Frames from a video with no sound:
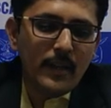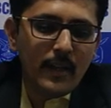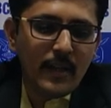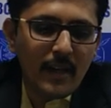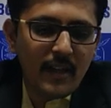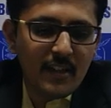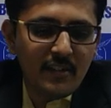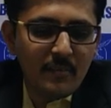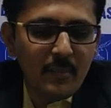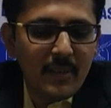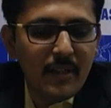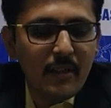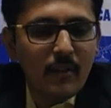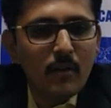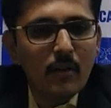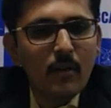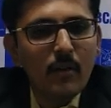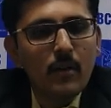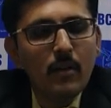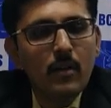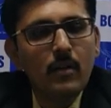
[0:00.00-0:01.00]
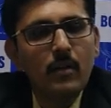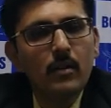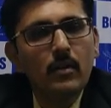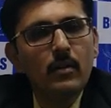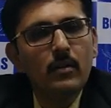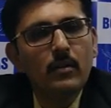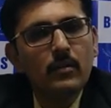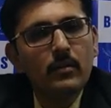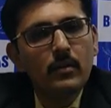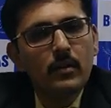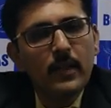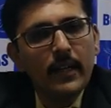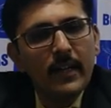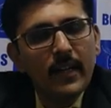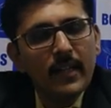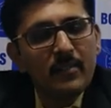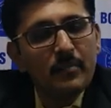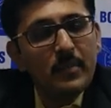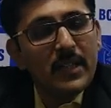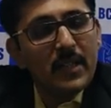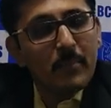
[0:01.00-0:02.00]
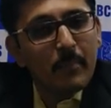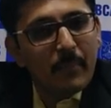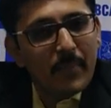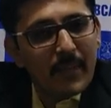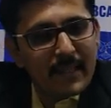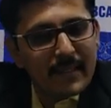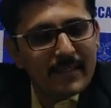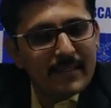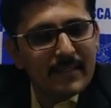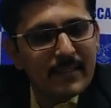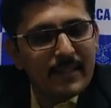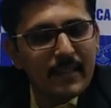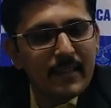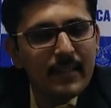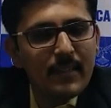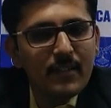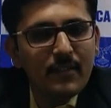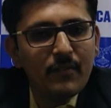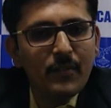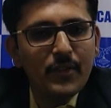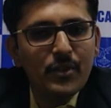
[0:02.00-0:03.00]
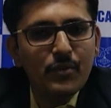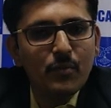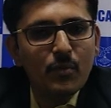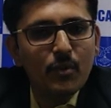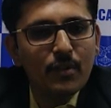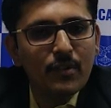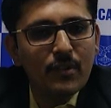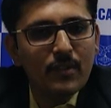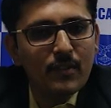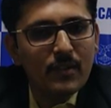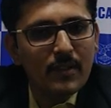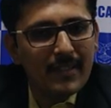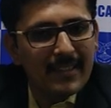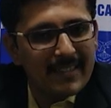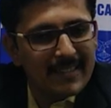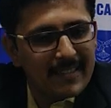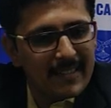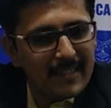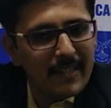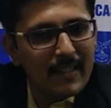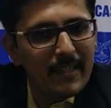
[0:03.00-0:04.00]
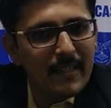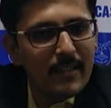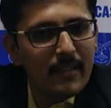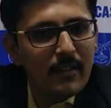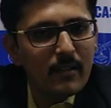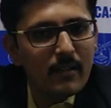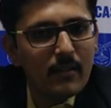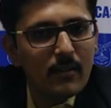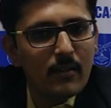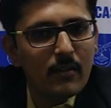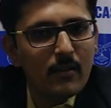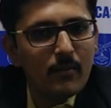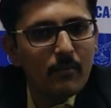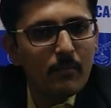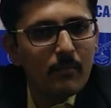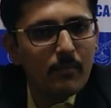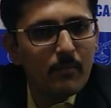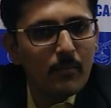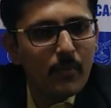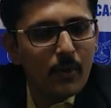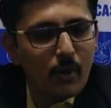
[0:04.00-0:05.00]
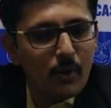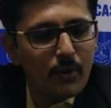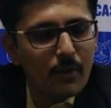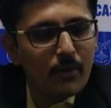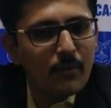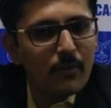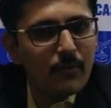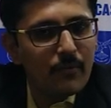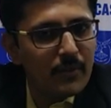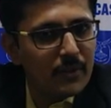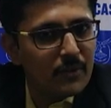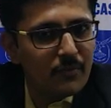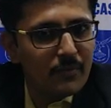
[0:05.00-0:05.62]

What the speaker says: There has been a press release which was recently brought